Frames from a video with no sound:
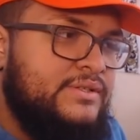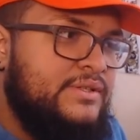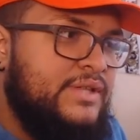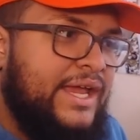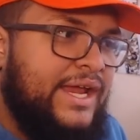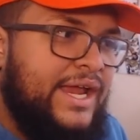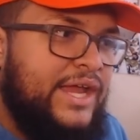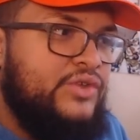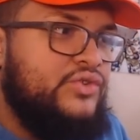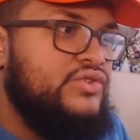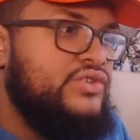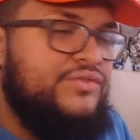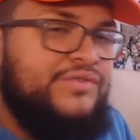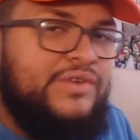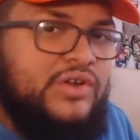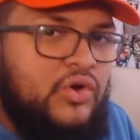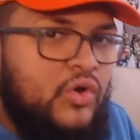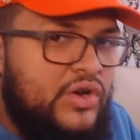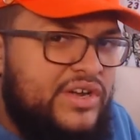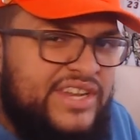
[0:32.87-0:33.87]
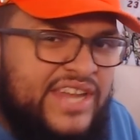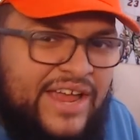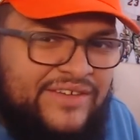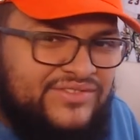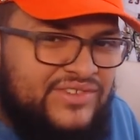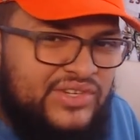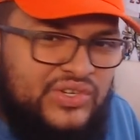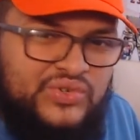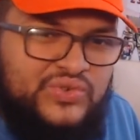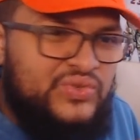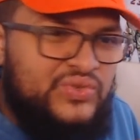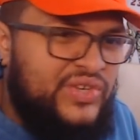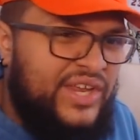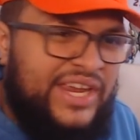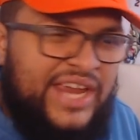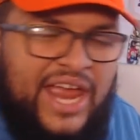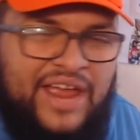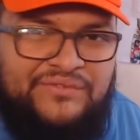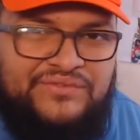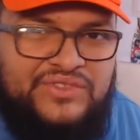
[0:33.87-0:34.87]
Like, I usually record in the afternoon,
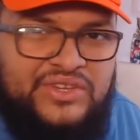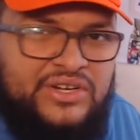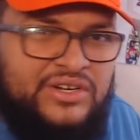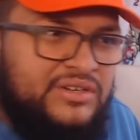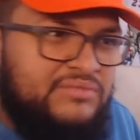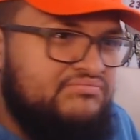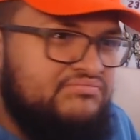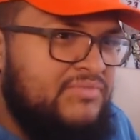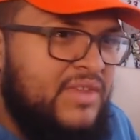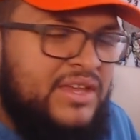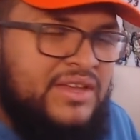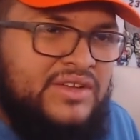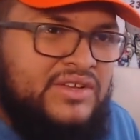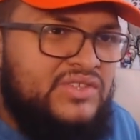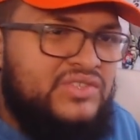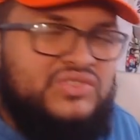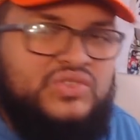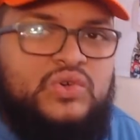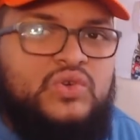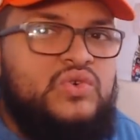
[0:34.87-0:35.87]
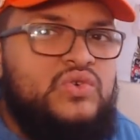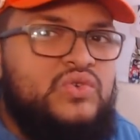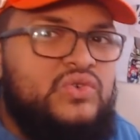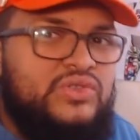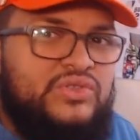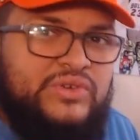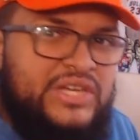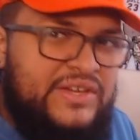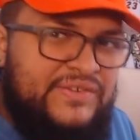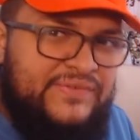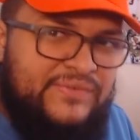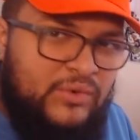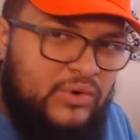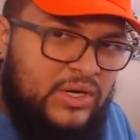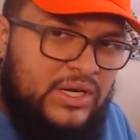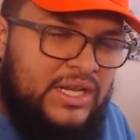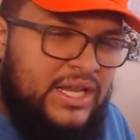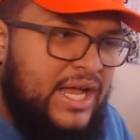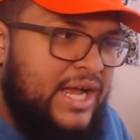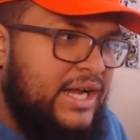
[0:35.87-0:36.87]
like after 2, 3, 4
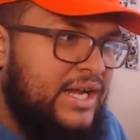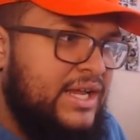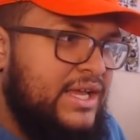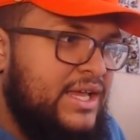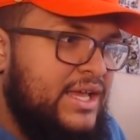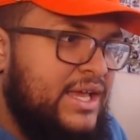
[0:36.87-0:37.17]
o'clock.